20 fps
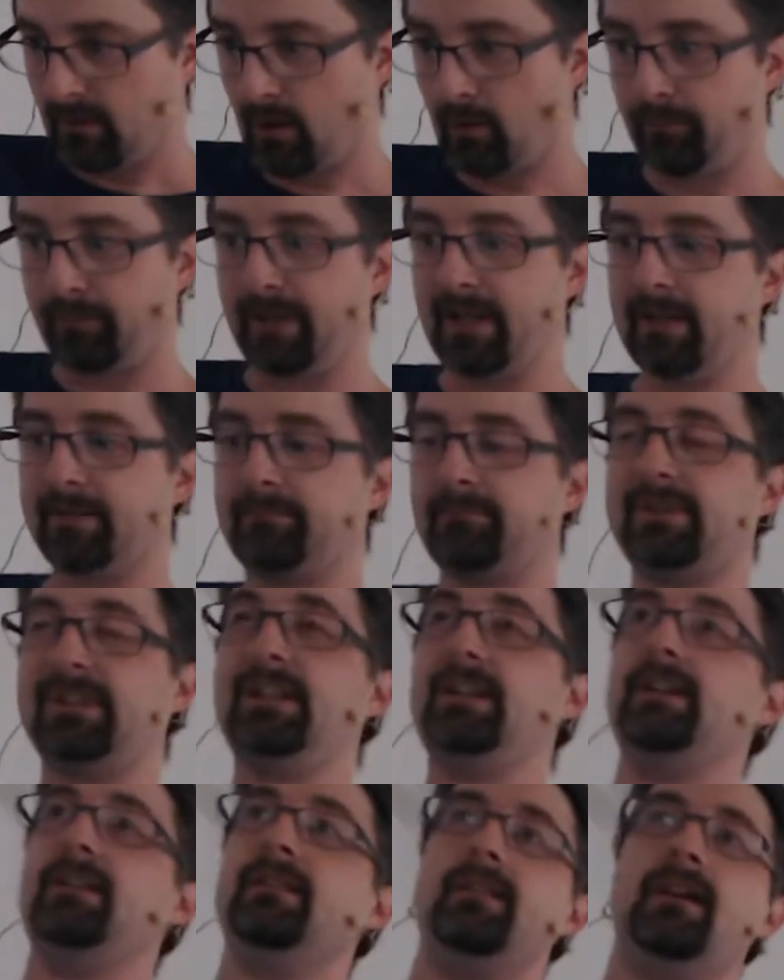
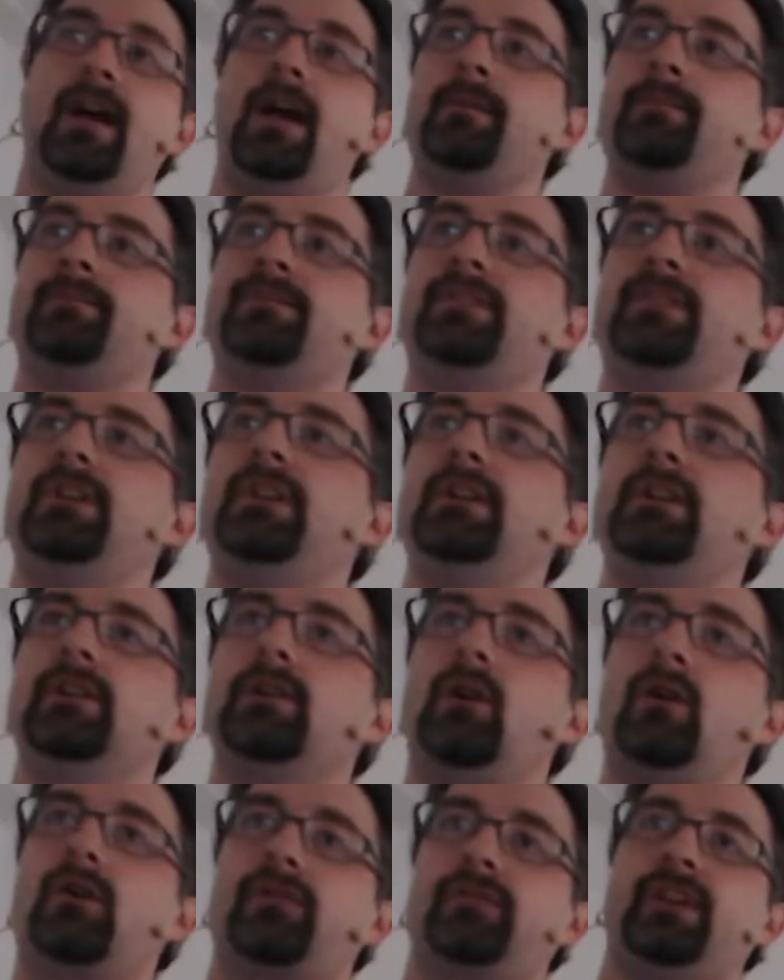completely empty
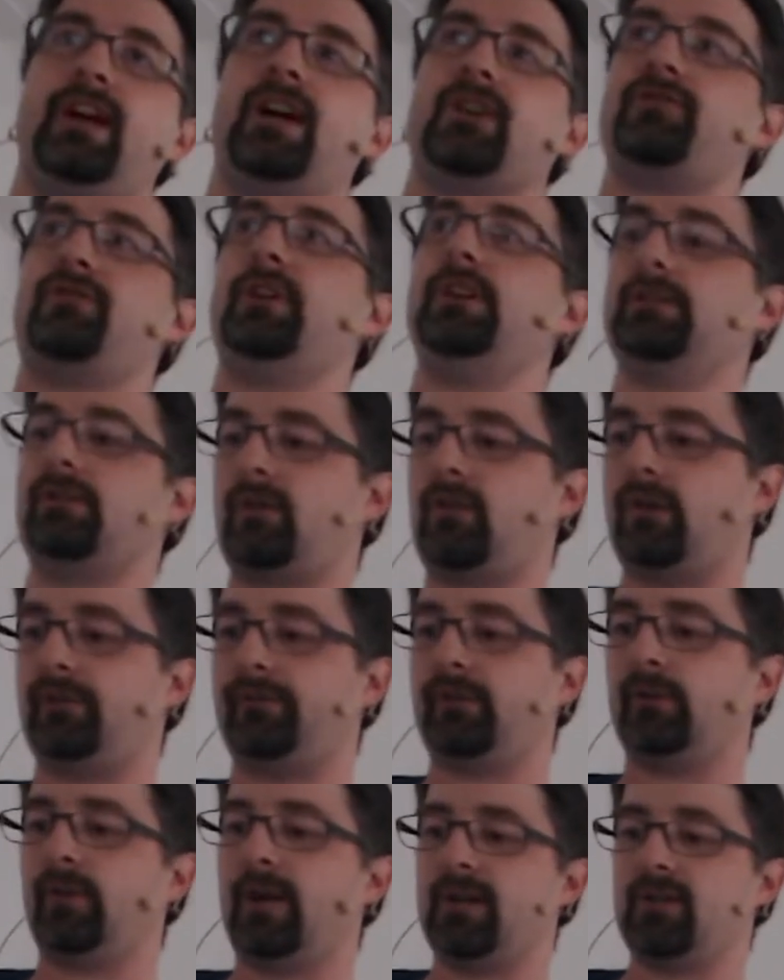logstash filter
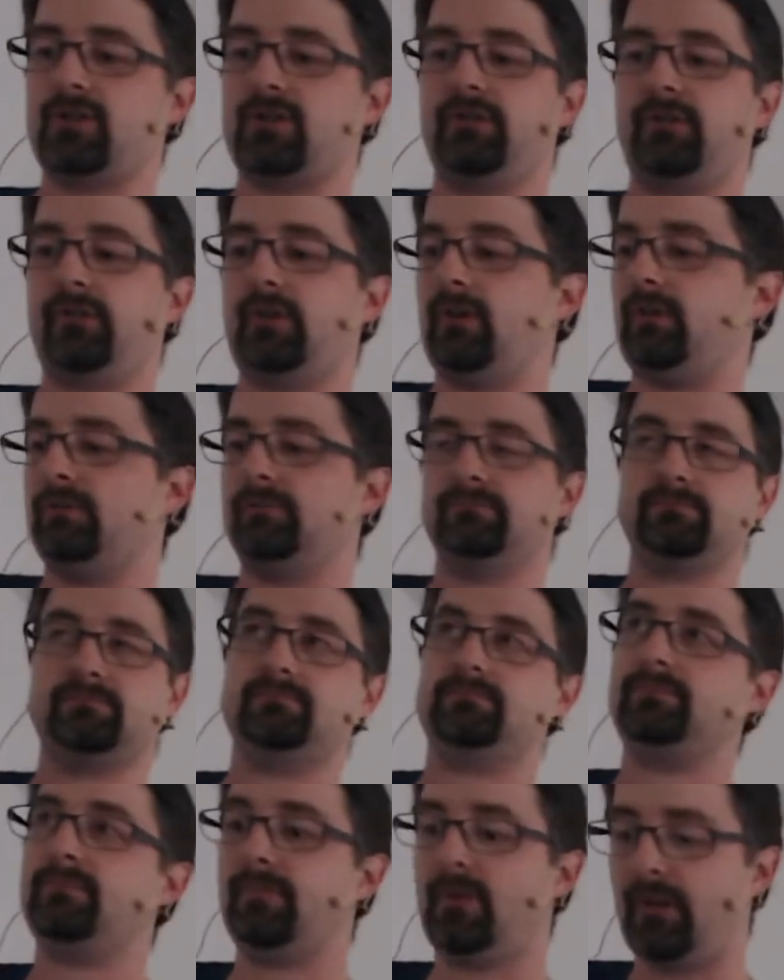configuration. So
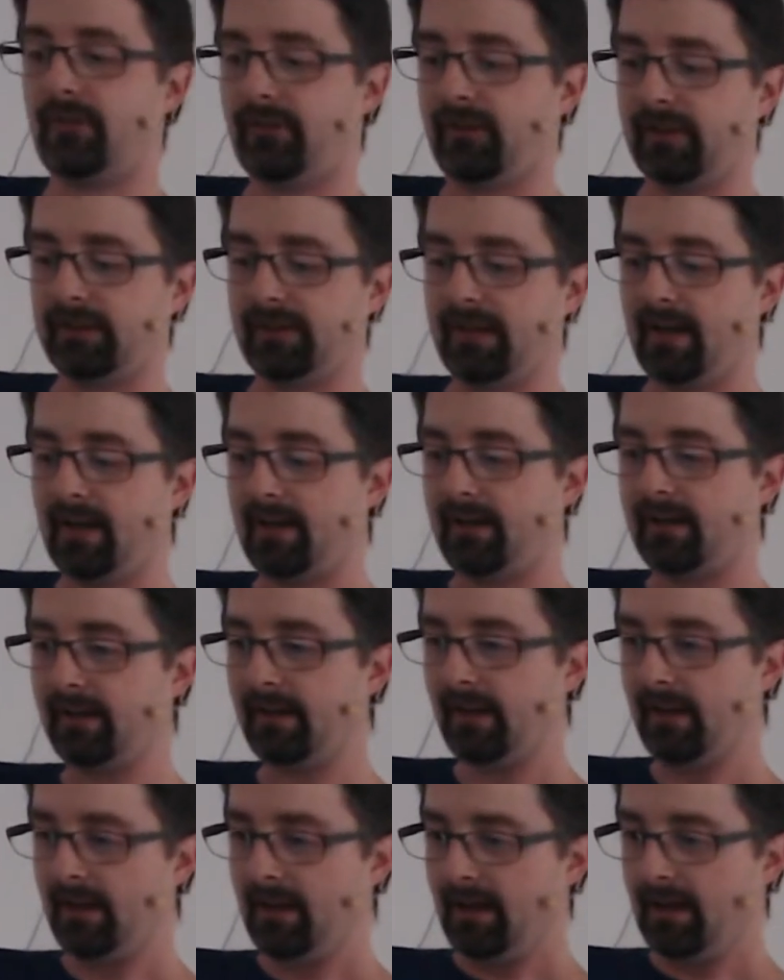nothing
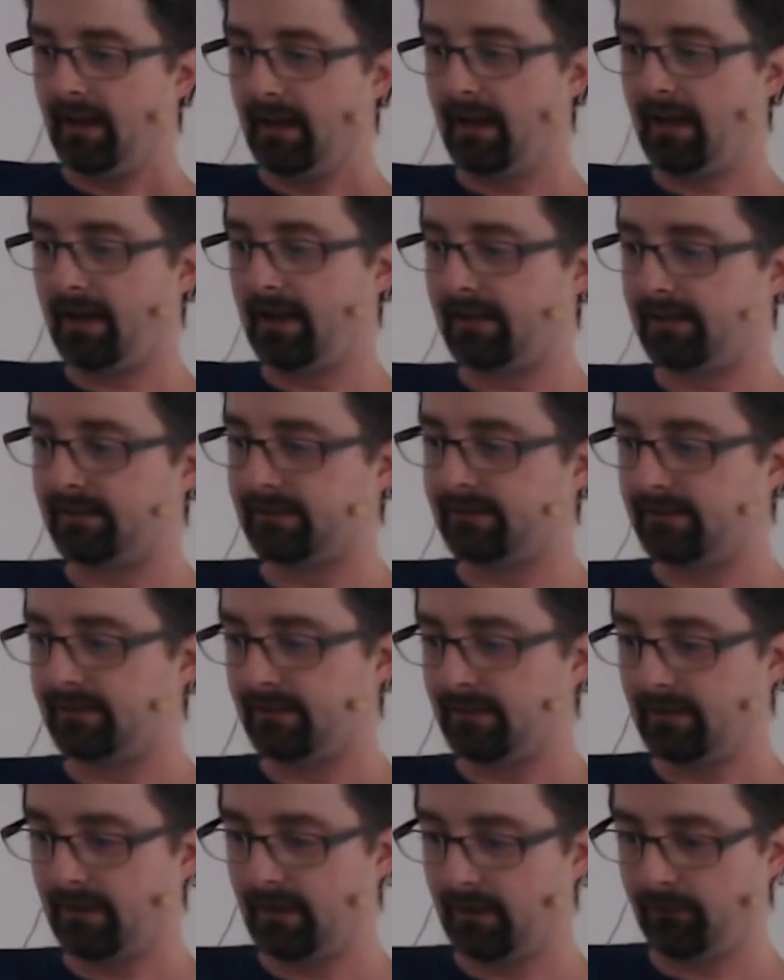there. And
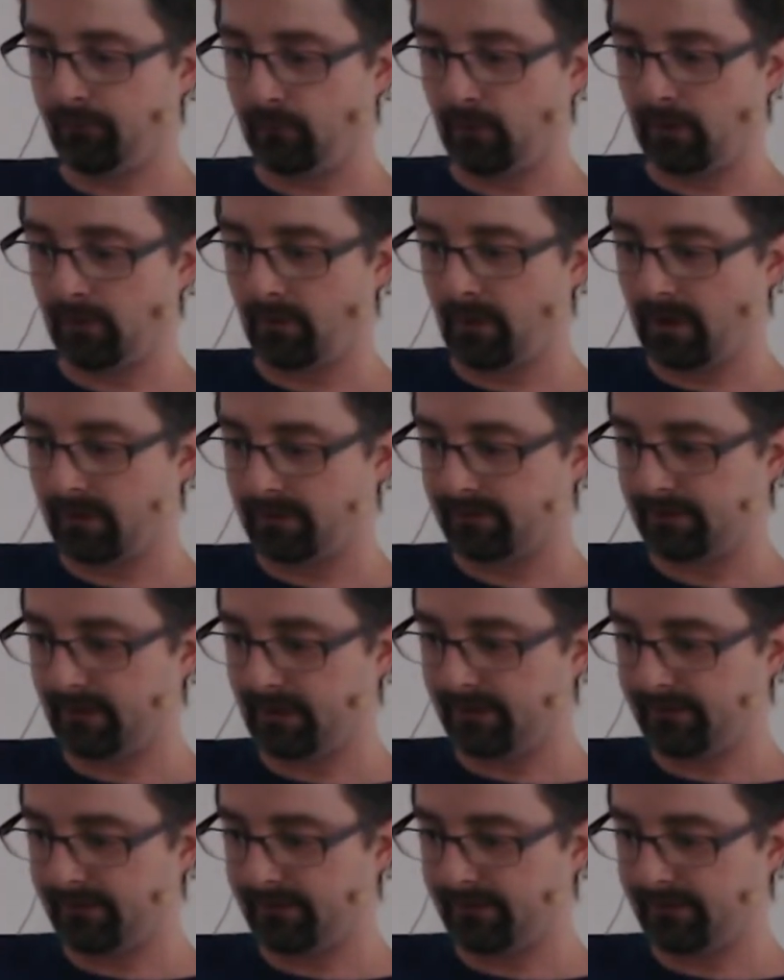if we run